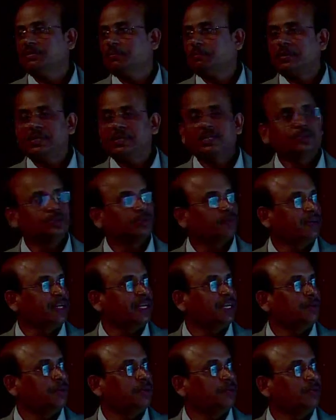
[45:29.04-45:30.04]
obtained through
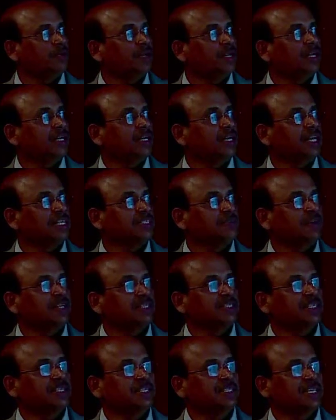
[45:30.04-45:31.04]
finite element model and as well
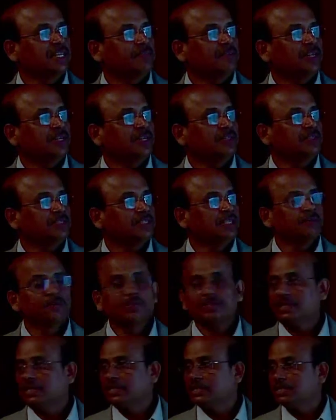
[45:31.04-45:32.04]
as the design values. There
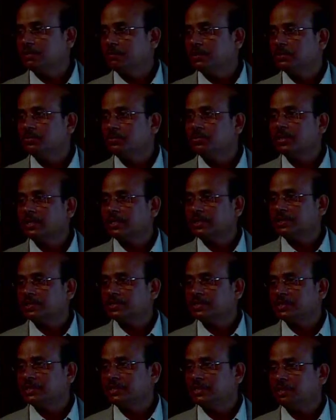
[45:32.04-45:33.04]
was a reasonably good
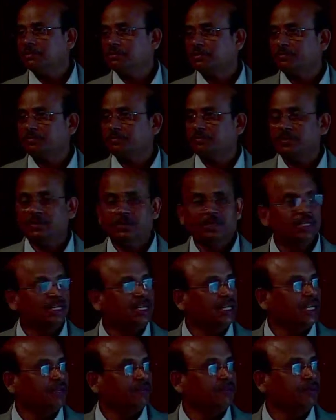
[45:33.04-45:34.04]
accuracy in terms of
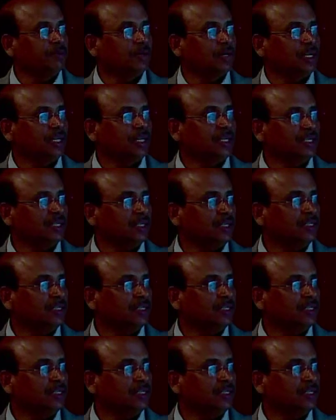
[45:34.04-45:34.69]
FE modeling.